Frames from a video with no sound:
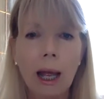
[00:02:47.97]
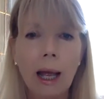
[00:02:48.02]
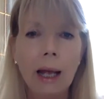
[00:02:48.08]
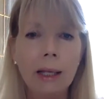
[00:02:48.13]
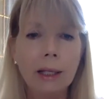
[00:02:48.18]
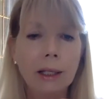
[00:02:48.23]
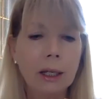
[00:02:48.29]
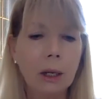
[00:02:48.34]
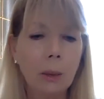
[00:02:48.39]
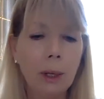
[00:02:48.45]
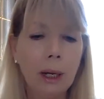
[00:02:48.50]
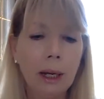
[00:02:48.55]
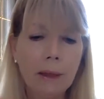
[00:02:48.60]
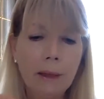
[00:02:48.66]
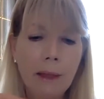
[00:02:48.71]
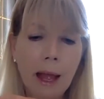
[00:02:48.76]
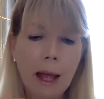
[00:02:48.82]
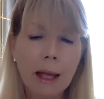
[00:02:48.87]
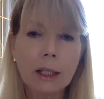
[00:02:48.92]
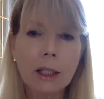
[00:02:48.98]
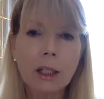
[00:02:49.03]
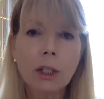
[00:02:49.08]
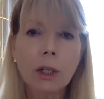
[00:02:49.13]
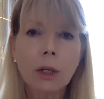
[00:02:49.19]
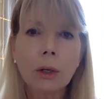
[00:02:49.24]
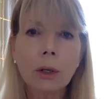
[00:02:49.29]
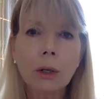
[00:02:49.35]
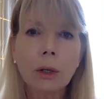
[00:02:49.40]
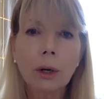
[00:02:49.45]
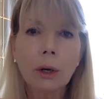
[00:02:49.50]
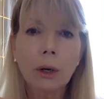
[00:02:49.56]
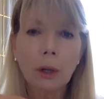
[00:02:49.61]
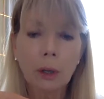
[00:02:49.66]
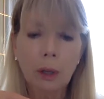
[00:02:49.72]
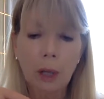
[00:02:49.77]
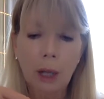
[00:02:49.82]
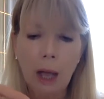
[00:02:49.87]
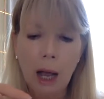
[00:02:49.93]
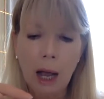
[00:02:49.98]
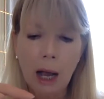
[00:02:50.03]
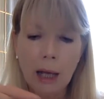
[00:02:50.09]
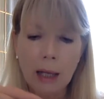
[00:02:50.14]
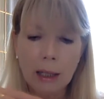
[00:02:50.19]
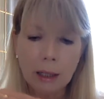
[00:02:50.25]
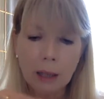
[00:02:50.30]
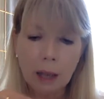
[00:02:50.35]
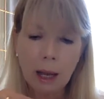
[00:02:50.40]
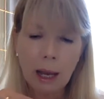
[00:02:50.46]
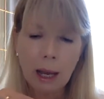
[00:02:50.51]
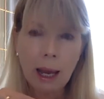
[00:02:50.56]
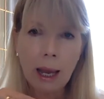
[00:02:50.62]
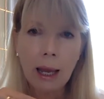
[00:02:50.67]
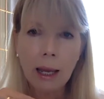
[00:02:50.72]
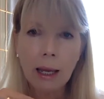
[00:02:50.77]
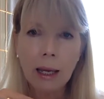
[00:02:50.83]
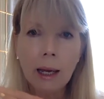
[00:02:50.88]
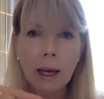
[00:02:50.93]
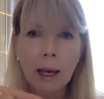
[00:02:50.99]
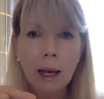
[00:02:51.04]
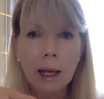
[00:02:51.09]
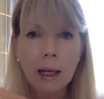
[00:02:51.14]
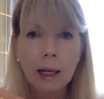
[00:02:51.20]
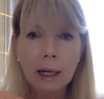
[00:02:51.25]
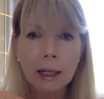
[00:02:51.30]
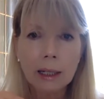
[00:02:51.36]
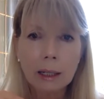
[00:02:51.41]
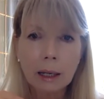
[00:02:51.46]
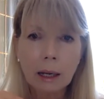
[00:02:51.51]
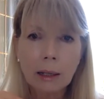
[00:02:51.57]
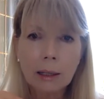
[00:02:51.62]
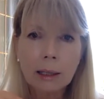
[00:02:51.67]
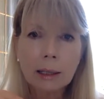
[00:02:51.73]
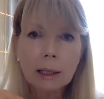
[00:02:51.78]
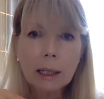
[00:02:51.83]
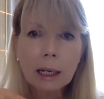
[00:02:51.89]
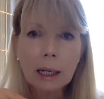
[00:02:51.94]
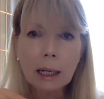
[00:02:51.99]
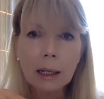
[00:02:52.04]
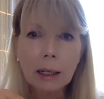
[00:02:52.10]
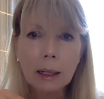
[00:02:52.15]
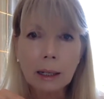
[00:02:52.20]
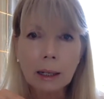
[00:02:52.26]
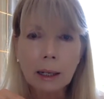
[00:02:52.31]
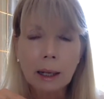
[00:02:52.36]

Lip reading: and so in that circle I saw A and I saw Z,